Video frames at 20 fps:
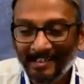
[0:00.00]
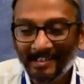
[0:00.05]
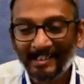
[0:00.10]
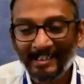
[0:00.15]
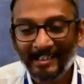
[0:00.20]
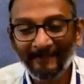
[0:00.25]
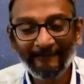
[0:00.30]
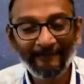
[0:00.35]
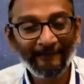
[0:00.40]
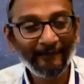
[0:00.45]

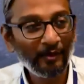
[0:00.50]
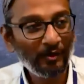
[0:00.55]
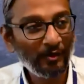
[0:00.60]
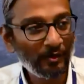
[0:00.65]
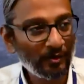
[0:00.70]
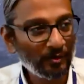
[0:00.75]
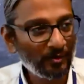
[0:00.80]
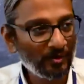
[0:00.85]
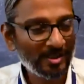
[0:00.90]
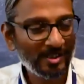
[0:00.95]
If you
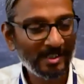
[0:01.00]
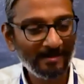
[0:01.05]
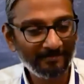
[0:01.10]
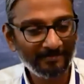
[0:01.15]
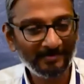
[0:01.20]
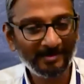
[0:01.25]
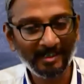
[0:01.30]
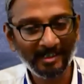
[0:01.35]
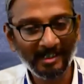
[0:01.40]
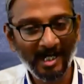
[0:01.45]
do
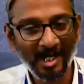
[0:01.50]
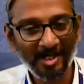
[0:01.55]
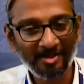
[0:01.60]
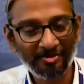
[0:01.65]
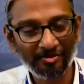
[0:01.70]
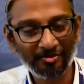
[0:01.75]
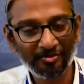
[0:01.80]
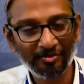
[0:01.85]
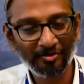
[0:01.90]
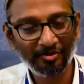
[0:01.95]
something,
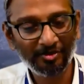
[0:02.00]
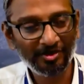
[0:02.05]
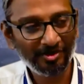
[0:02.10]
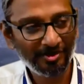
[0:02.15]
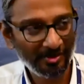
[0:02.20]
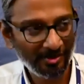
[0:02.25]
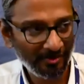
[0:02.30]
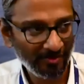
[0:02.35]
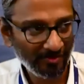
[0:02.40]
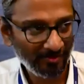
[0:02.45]
Ashutosh,
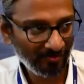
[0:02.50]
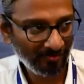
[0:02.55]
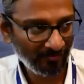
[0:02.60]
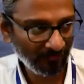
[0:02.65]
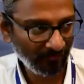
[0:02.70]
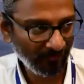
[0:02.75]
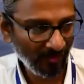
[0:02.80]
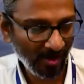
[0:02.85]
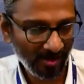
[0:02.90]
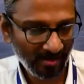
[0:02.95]

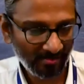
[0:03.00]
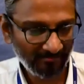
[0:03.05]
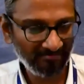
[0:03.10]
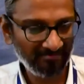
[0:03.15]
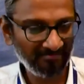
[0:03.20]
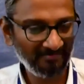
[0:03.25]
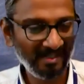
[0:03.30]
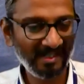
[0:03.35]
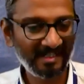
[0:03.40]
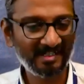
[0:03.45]
for
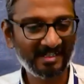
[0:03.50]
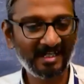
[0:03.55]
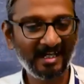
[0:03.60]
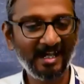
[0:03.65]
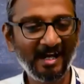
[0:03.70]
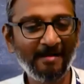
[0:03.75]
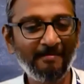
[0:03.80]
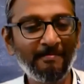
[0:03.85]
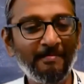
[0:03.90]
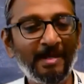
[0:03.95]
let's say
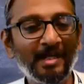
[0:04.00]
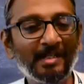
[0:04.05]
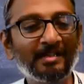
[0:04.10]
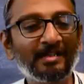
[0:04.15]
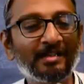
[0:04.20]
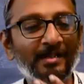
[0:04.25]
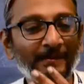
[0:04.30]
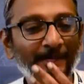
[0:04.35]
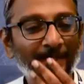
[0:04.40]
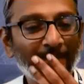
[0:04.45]
a month,
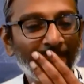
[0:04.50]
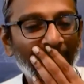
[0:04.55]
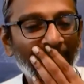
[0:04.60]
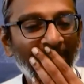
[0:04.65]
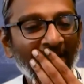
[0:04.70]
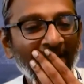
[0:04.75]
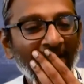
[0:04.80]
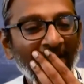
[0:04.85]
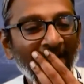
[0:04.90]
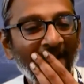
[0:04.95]

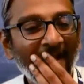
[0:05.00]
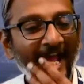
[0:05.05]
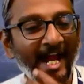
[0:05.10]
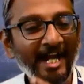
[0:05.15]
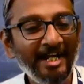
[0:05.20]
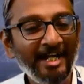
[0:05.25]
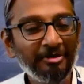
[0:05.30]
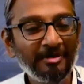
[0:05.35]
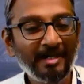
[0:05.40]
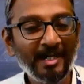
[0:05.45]

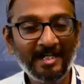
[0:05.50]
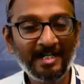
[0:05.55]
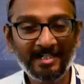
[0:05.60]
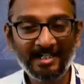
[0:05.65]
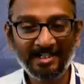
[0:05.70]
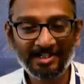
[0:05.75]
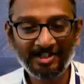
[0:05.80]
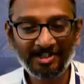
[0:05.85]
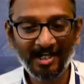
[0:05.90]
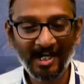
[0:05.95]
and you get
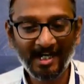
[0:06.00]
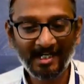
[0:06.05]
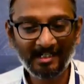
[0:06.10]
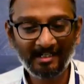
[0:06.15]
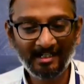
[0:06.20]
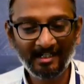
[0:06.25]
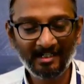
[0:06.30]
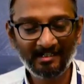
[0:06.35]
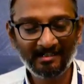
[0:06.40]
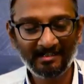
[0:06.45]

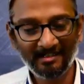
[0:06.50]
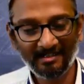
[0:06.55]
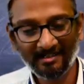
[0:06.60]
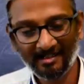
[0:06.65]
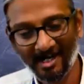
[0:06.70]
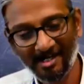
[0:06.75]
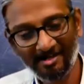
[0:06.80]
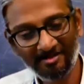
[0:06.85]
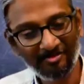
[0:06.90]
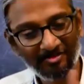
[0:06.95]
distracted
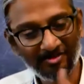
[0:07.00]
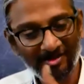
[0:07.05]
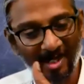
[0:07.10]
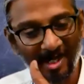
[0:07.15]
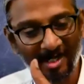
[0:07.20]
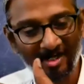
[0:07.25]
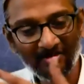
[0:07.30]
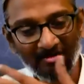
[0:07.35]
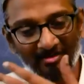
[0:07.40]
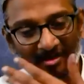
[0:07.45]
and you
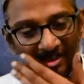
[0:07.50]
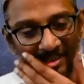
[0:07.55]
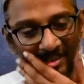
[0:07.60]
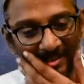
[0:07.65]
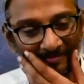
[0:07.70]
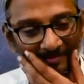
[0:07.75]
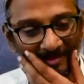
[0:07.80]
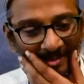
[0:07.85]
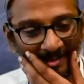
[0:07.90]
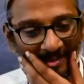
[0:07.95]
start doing
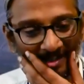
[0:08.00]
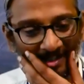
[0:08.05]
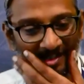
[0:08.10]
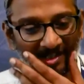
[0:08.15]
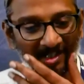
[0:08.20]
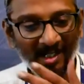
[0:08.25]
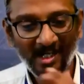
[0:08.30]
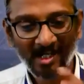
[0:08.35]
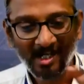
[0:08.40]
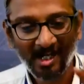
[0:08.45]
something
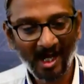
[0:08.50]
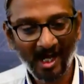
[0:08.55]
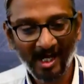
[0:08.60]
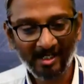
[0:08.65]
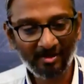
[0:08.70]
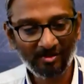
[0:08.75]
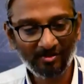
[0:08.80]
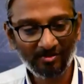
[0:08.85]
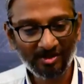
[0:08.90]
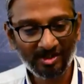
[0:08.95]
else, I
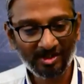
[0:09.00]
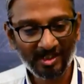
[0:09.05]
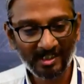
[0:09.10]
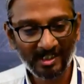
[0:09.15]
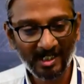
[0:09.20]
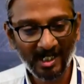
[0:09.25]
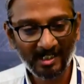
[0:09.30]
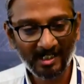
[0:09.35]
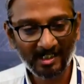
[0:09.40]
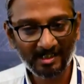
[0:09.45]
don't see
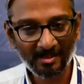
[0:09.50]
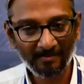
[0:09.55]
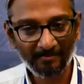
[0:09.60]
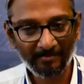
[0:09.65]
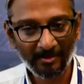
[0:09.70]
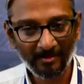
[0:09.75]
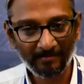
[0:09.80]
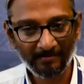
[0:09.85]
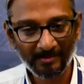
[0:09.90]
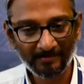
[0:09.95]
that as a
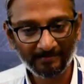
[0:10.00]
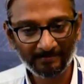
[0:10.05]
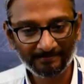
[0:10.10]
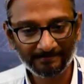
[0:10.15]
problem.